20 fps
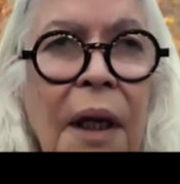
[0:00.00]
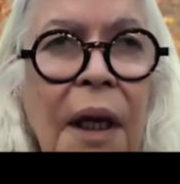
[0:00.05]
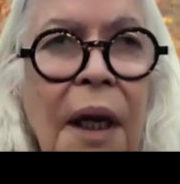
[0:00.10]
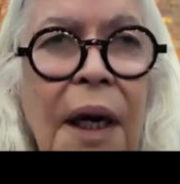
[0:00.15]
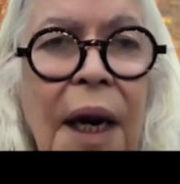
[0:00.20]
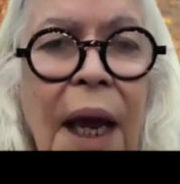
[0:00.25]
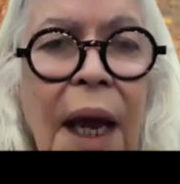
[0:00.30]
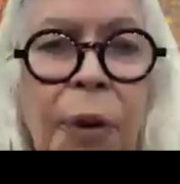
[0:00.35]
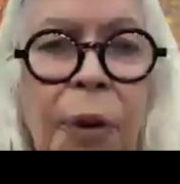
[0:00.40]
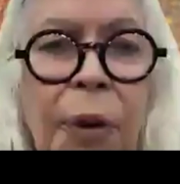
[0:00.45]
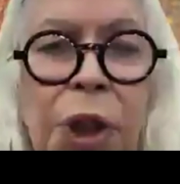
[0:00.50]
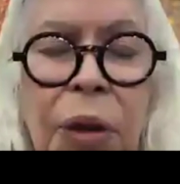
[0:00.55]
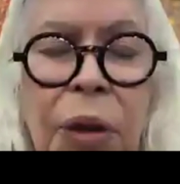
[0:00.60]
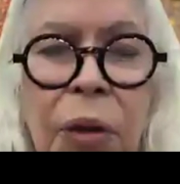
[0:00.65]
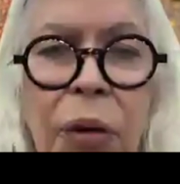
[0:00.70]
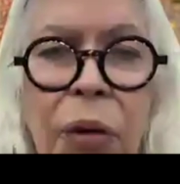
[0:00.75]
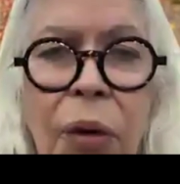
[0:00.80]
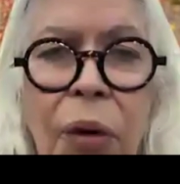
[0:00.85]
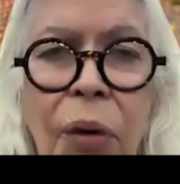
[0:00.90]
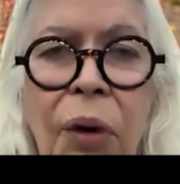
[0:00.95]
In
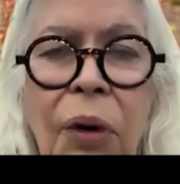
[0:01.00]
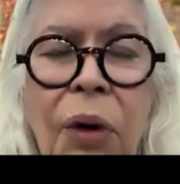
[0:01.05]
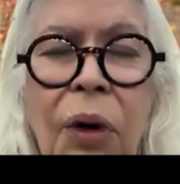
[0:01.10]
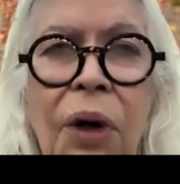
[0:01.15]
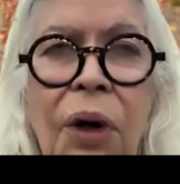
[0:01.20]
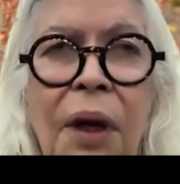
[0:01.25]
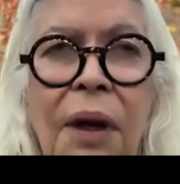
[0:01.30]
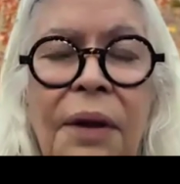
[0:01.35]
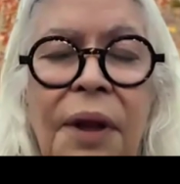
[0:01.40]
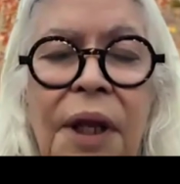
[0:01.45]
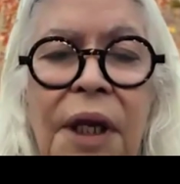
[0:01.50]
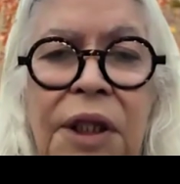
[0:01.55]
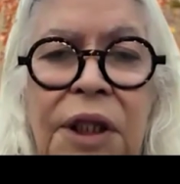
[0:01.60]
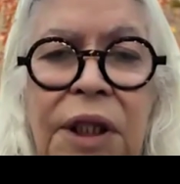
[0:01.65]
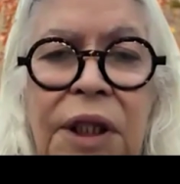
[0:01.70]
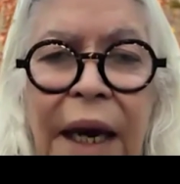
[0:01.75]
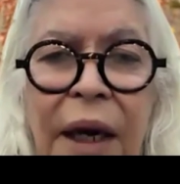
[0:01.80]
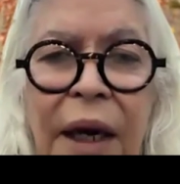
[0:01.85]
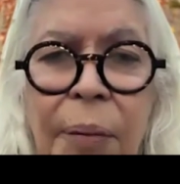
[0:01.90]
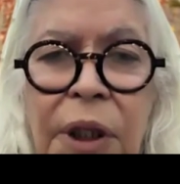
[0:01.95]
Aboriginal law,
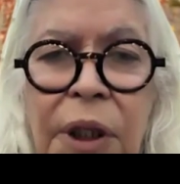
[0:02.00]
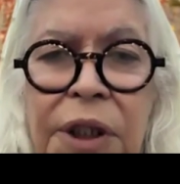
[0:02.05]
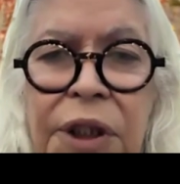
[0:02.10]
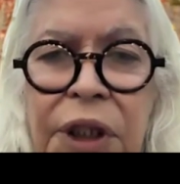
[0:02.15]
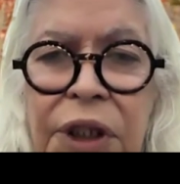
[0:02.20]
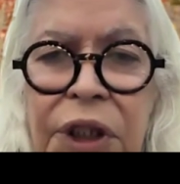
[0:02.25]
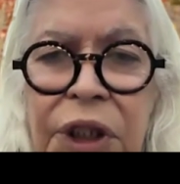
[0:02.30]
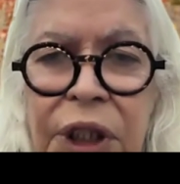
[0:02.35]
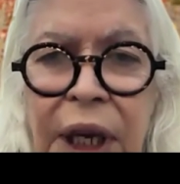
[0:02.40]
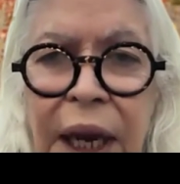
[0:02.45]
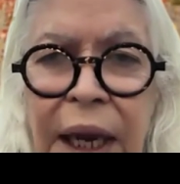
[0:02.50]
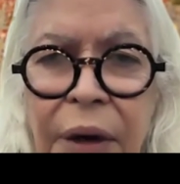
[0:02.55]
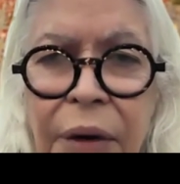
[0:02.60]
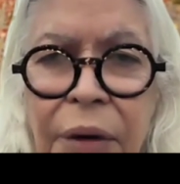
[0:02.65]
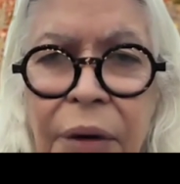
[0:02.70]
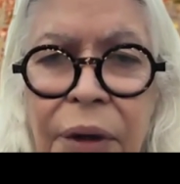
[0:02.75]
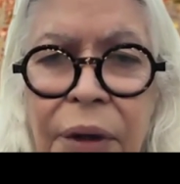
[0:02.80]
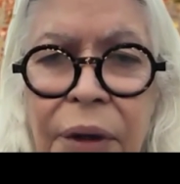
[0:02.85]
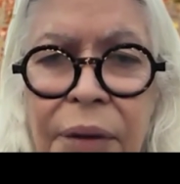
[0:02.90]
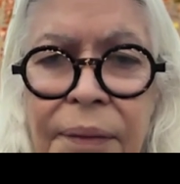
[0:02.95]
these animals are
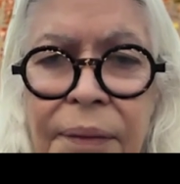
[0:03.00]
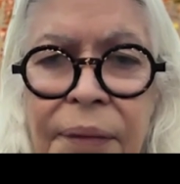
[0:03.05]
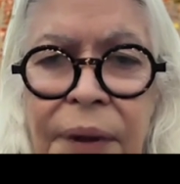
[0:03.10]
sacred,